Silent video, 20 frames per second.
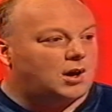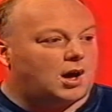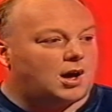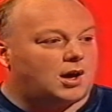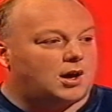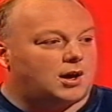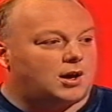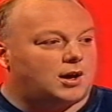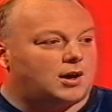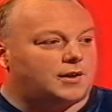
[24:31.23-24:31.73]

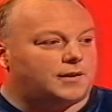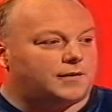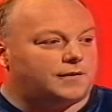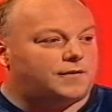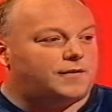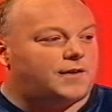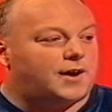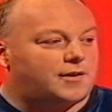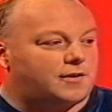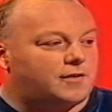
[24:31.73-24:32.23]
Uh, they're
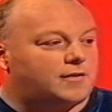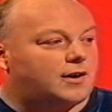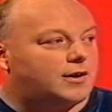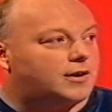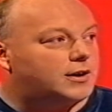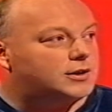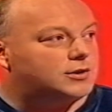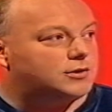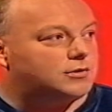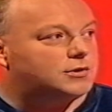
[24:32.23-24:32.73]
very,
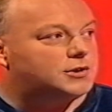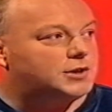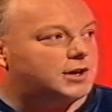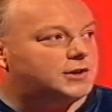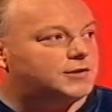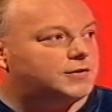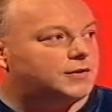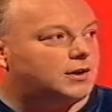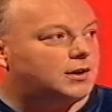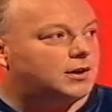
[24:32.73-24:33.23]
very
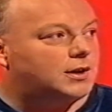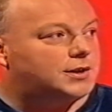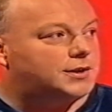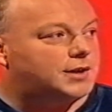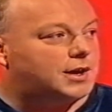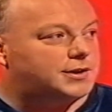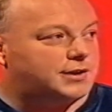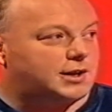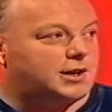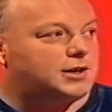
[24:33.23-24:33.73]
successful.
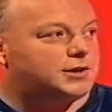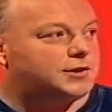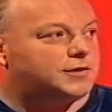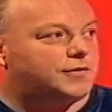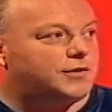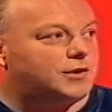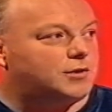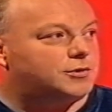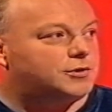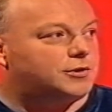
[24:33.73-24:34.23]
I, I think it's the
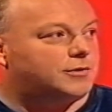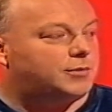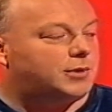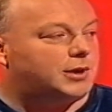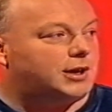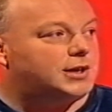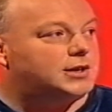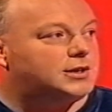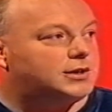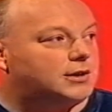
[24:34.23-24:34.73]
future of
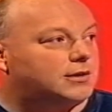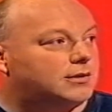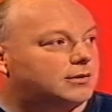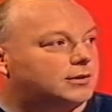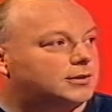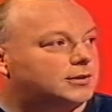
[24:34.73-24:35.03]
policing.